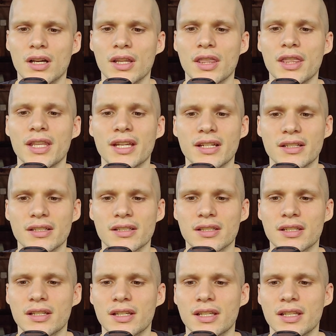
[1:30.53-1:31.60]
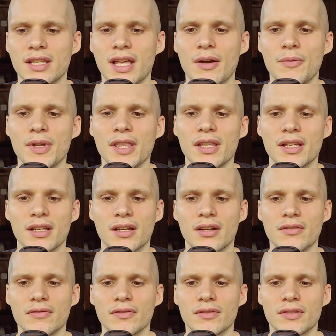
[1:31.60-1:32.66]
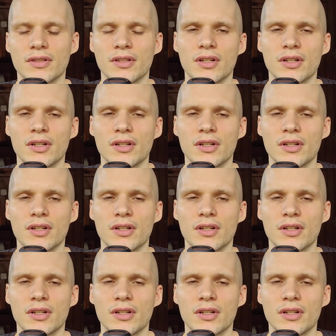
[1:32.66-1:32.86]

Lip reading: things that we think of